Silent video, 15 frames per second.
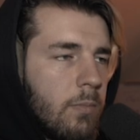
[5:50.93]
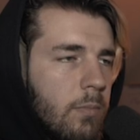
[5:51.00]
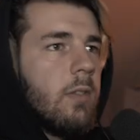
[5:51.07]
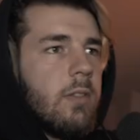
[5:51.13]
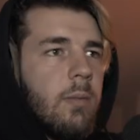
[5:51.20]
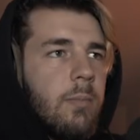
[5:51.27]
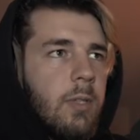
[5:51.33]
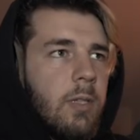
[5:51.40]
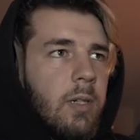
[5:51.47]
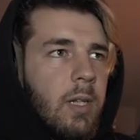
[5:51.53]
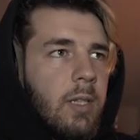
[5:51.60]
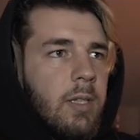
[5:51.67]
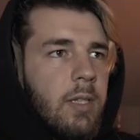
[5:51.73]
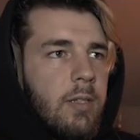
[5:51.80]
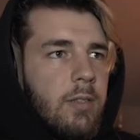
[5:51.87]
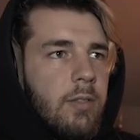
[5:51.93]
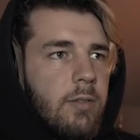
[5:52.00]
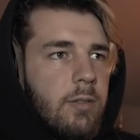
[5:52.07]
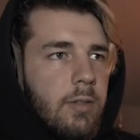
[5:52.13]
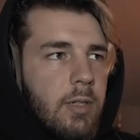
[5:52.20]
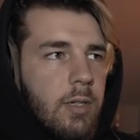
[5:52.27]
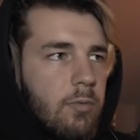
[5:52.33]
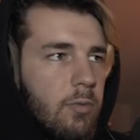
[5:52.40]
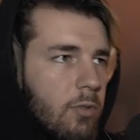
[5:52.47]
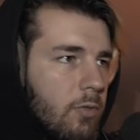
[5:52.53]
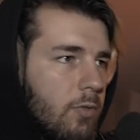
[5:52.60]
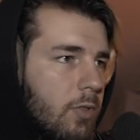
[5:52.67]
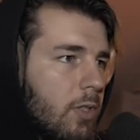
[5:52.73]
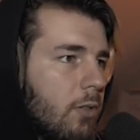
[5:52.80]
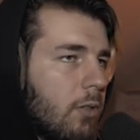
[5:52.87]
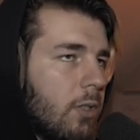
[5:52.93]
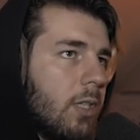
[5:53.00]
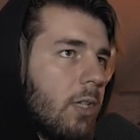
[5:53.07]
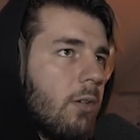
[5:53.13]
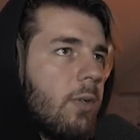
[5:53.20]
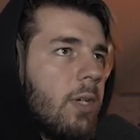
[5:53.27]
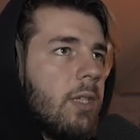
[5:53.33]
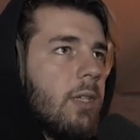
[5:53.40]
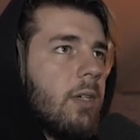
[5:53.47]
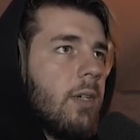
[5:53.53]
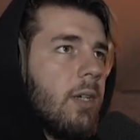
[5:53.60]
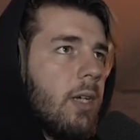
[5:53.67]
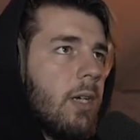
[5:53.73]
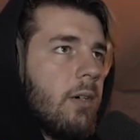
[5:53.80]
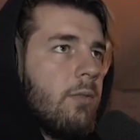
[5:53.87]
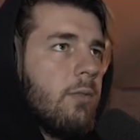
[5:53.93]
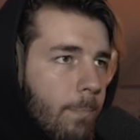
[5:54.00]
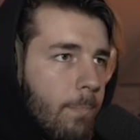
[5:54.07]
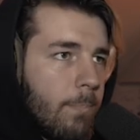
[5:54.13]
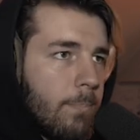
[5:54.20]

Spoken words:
Something like this. Get rid of the old 808. And now.